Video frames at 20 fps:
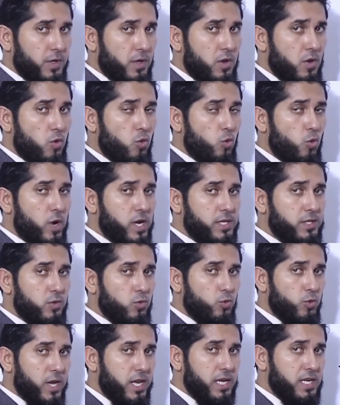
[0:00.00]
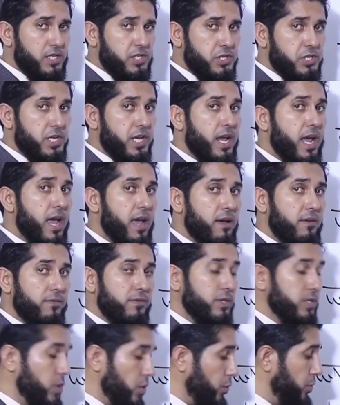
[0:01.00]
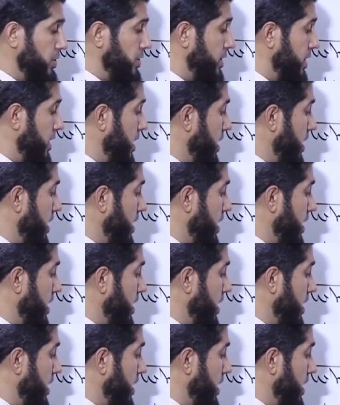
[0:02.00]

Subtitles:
What will she have cooked